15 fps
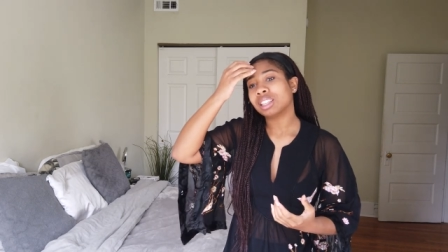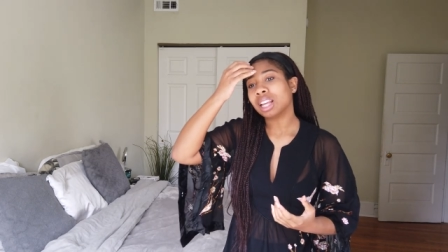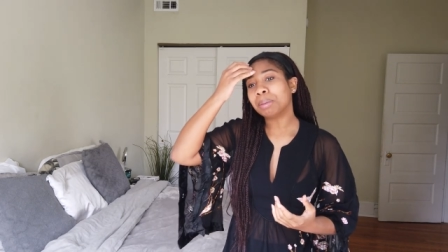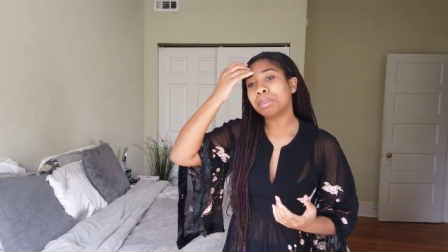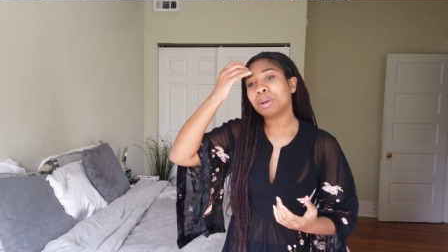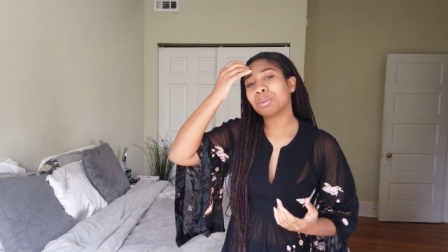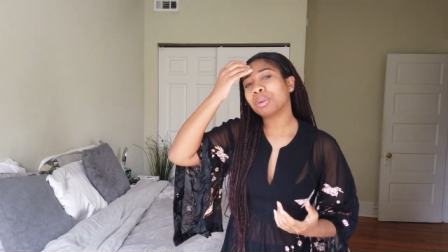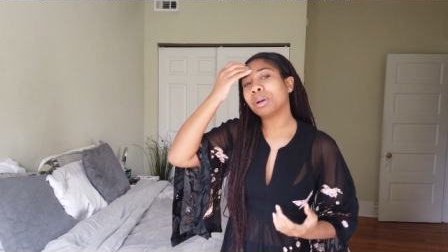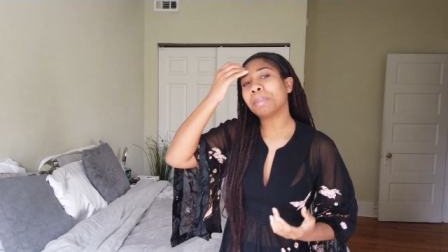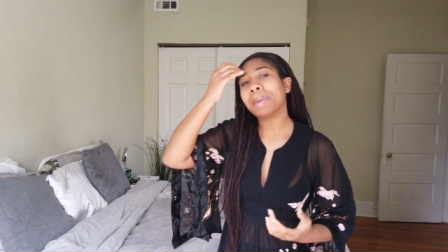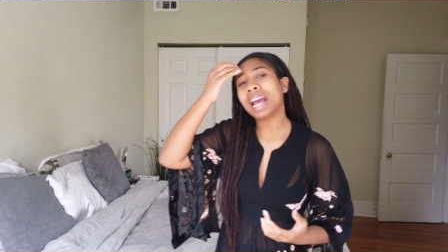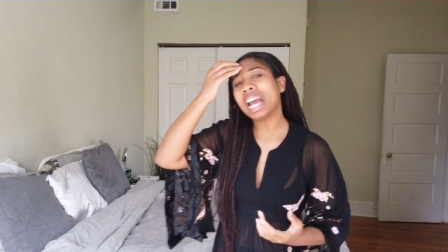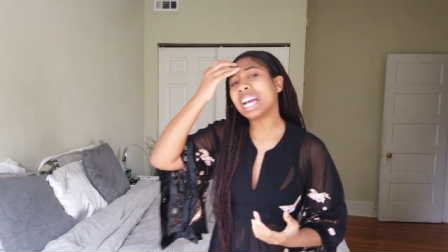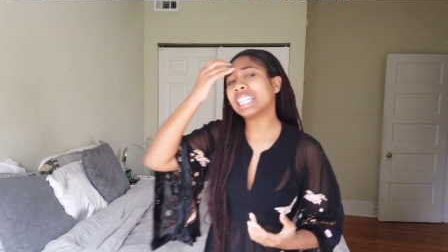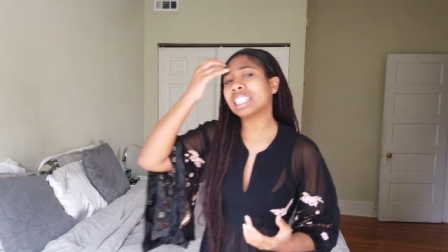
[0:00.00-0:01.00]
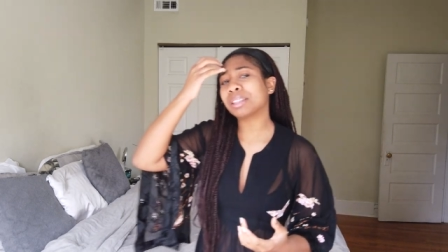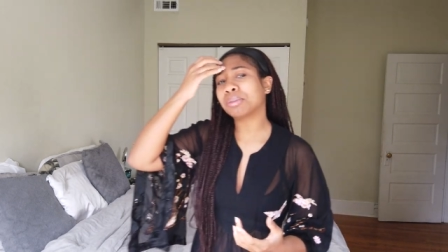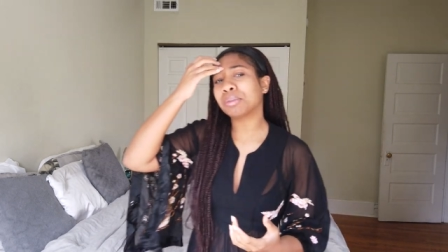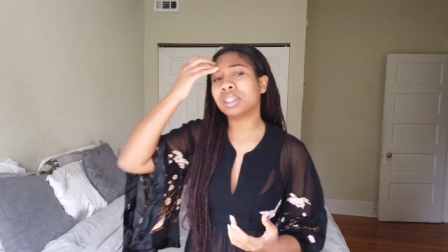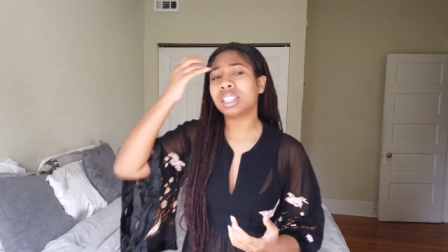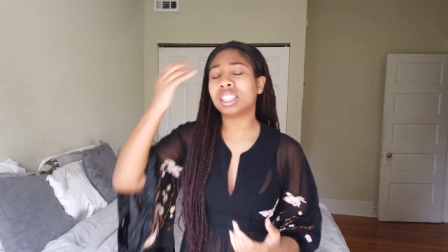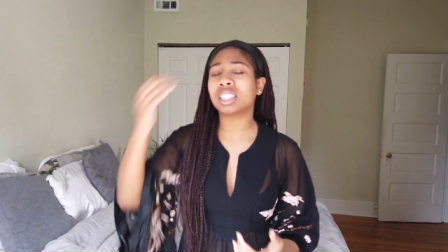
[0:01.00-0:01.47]
they've been real
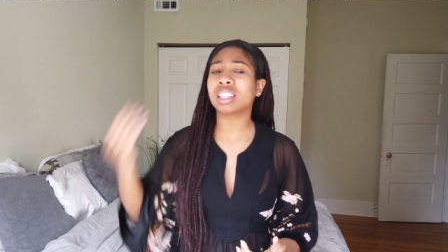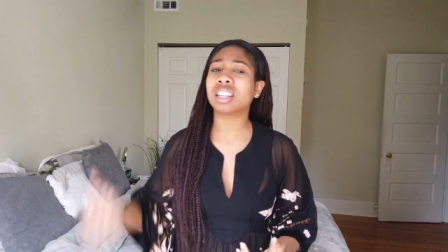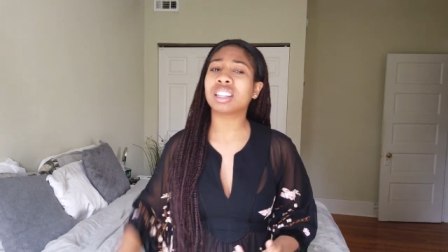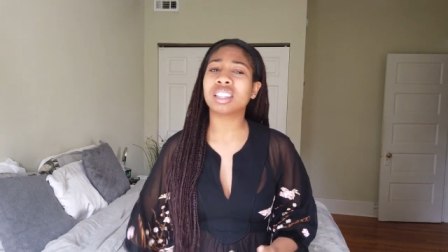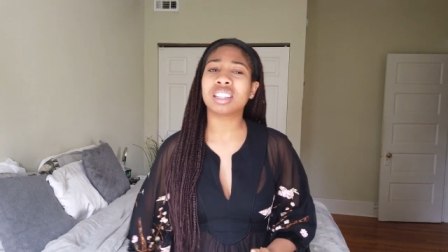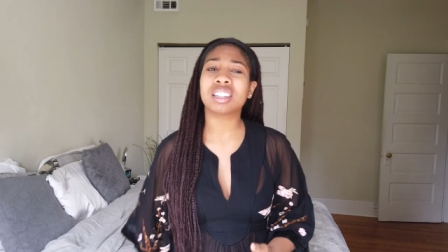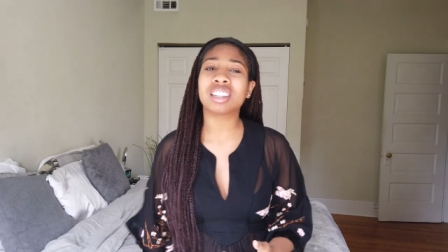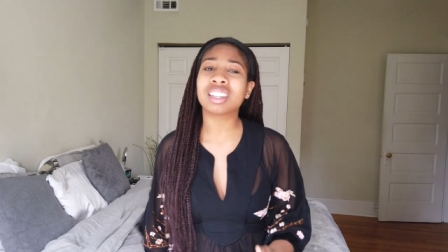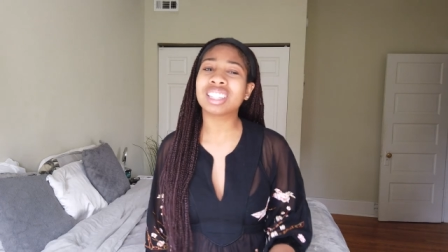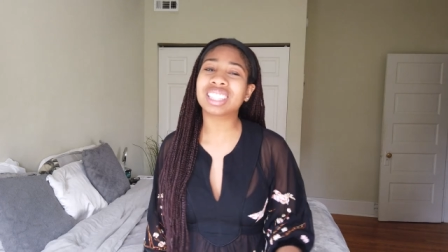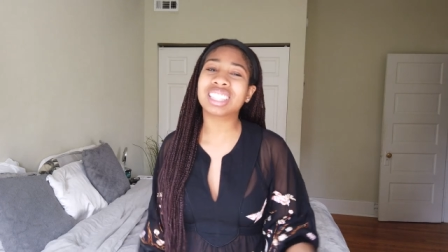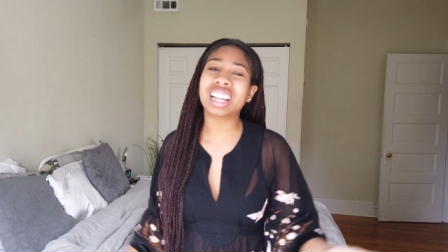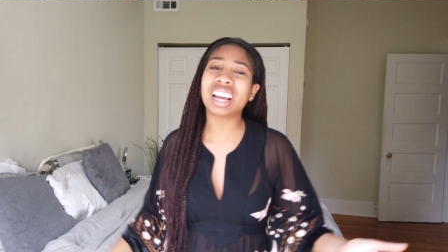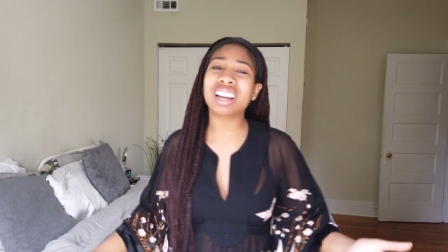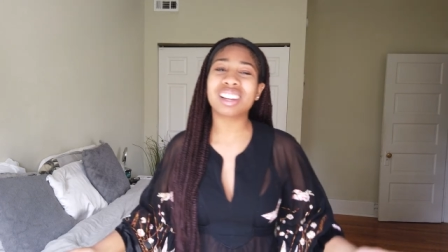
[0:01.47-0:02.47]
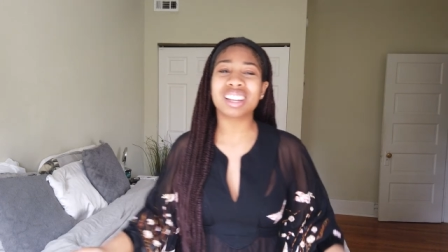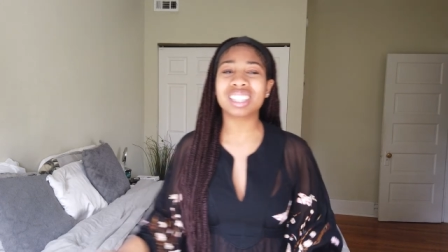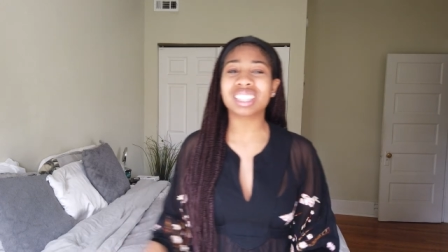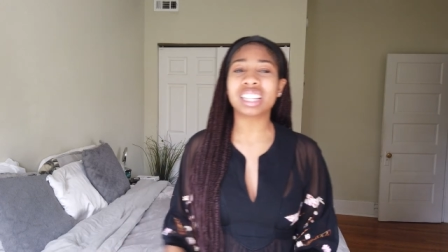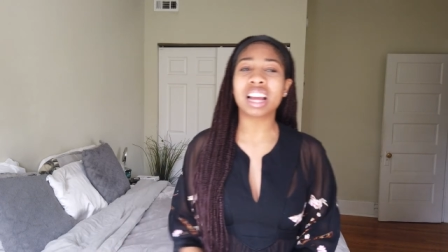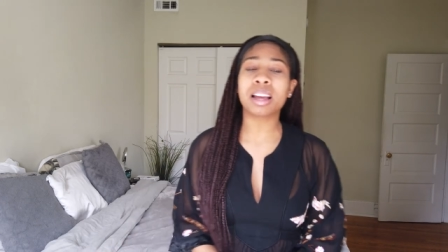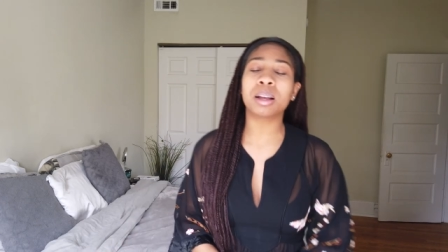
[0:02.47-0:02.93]
passive with each other and it's not
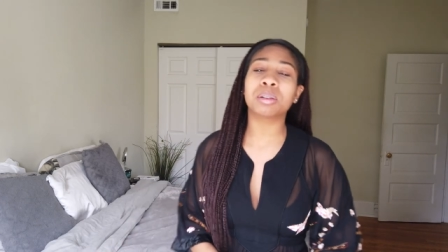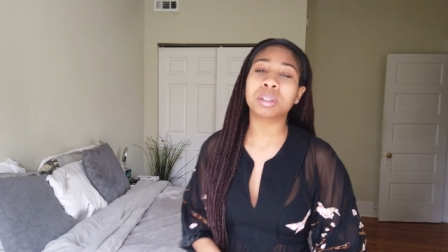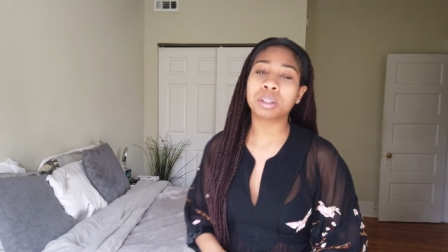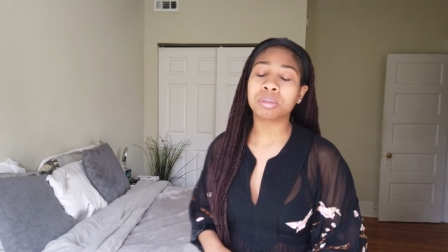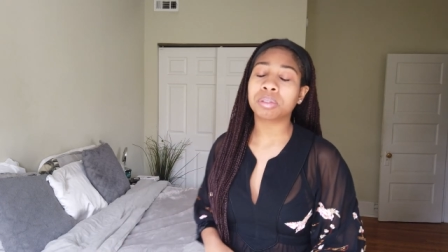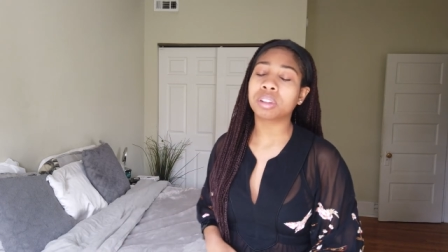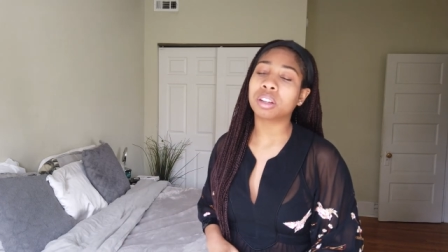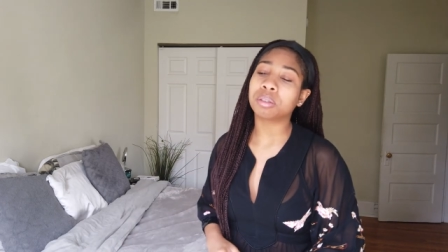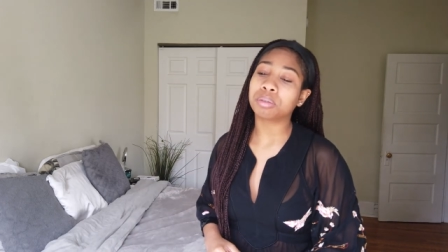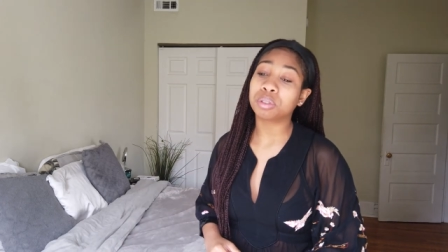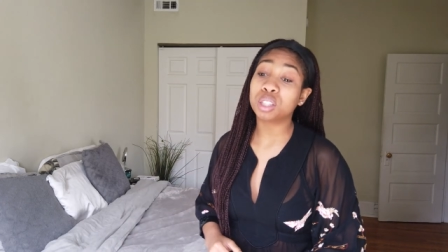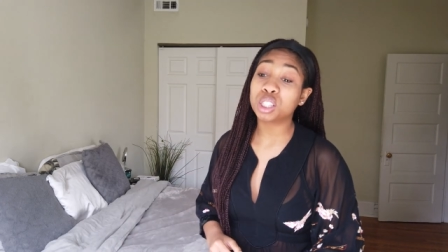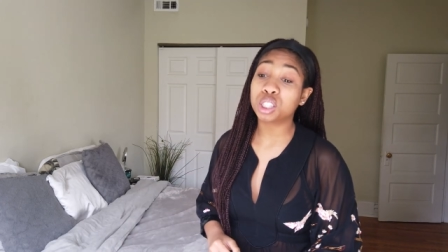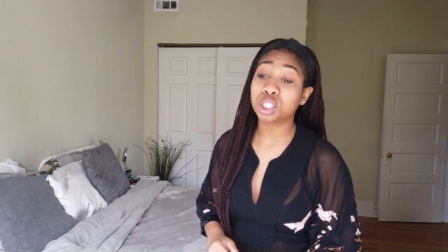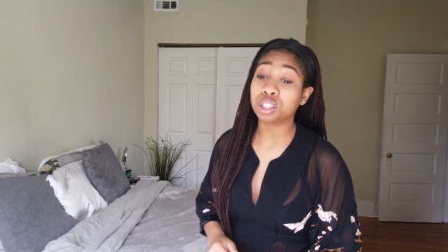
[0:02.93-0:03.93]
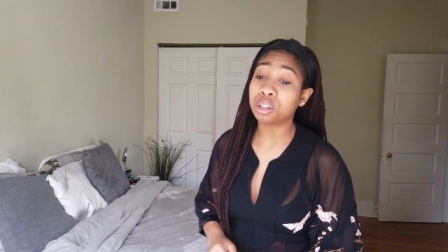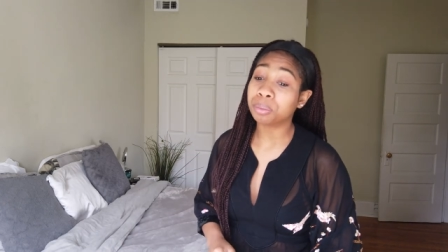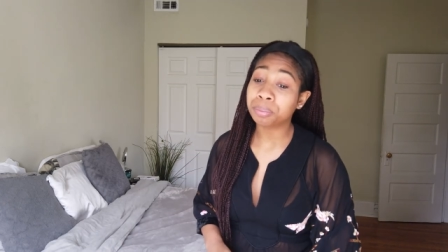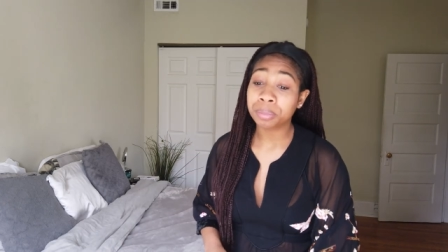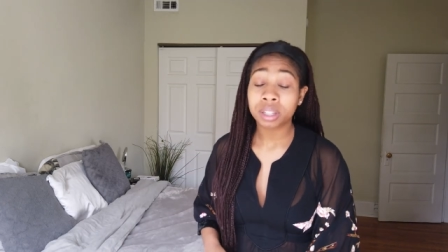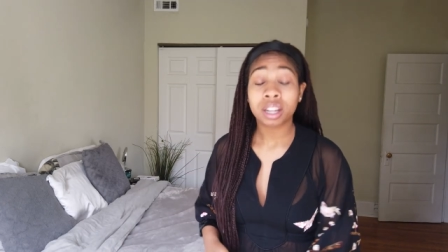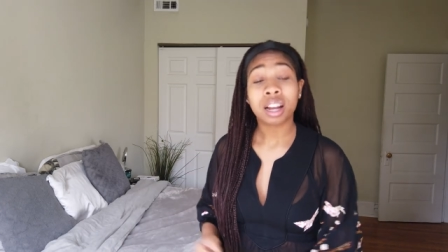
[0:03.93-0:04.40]
it's not healthy for their
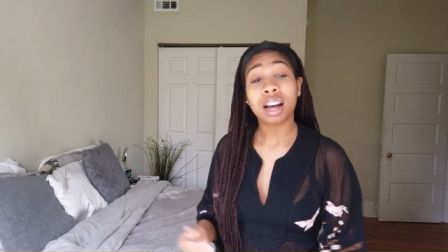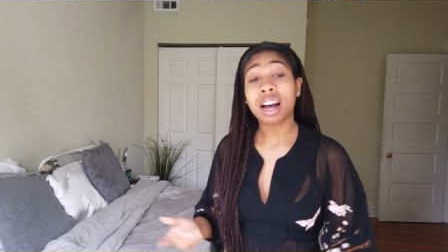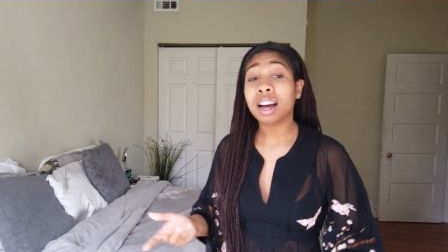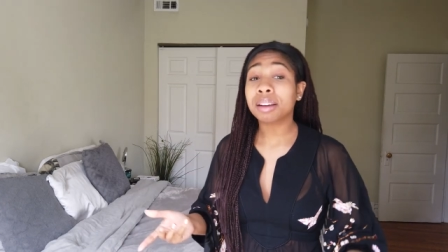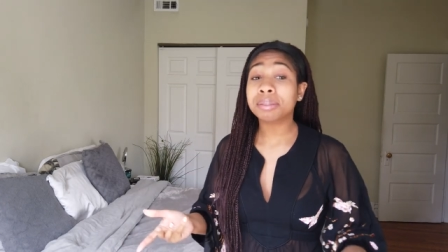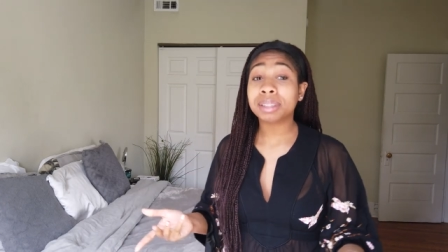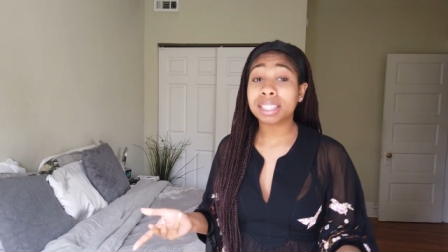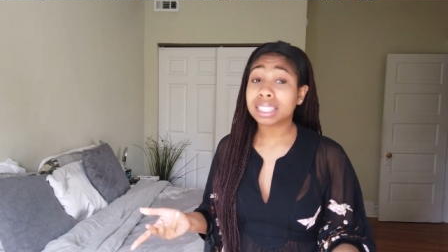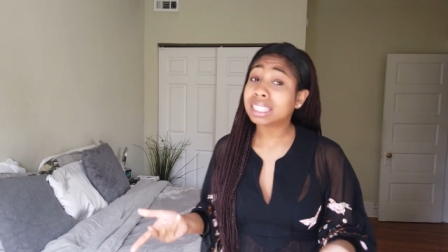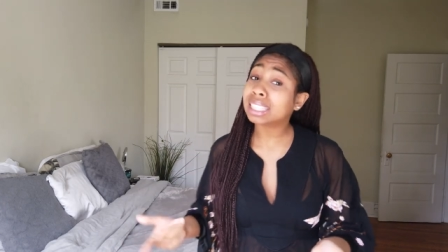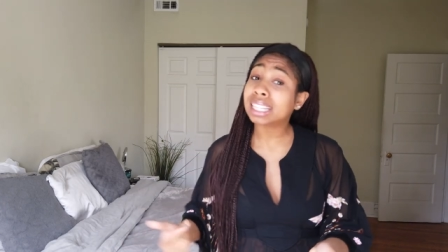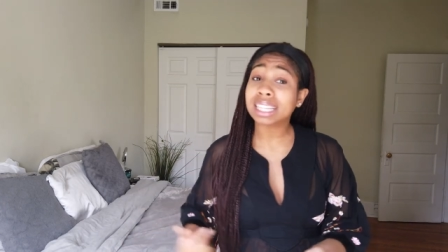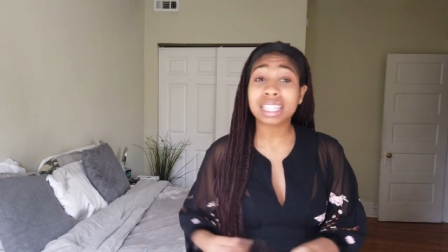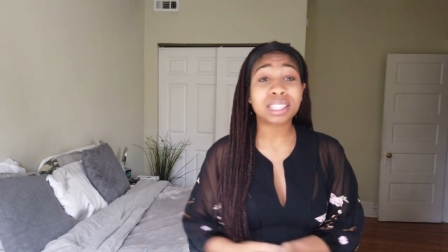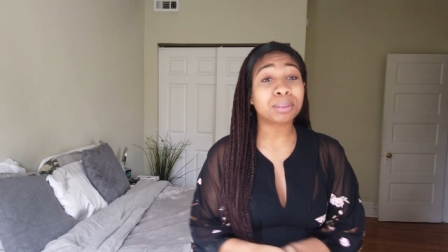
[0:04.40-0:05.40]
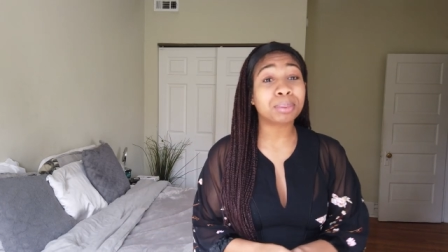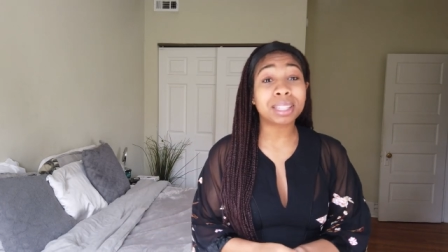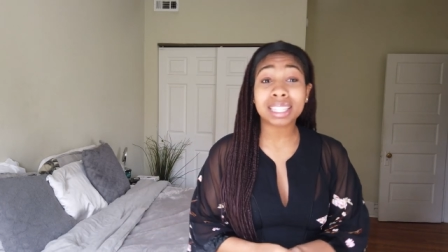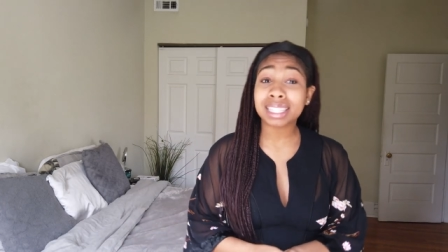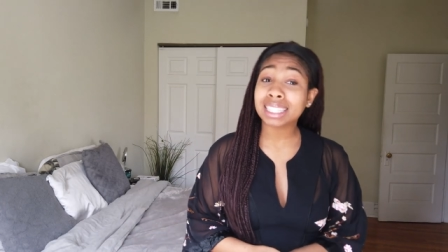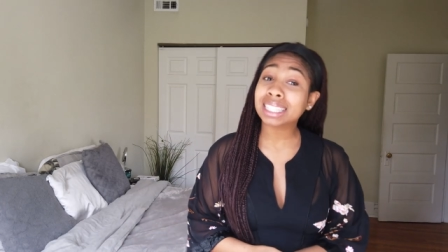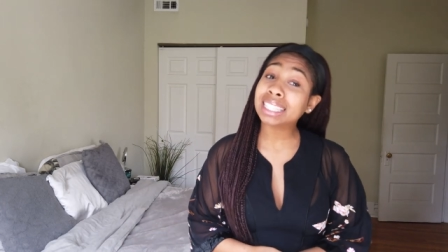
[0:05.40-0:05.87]
friendship obviously as we
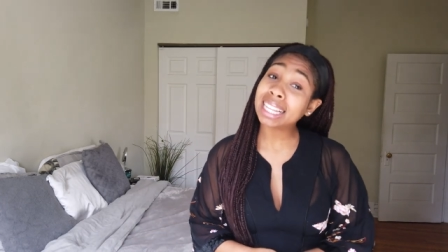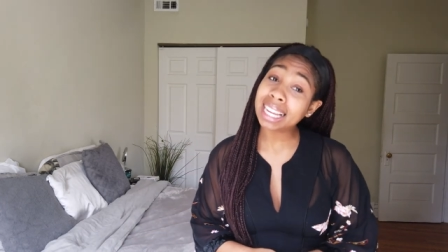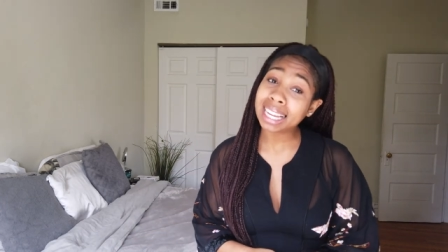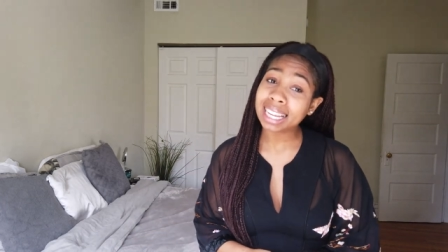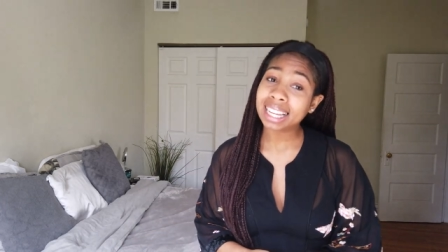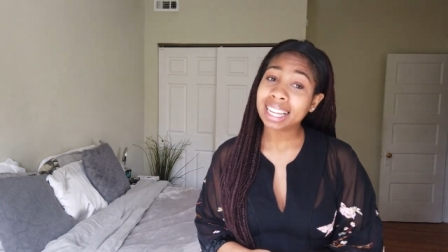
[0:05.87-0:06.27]
can see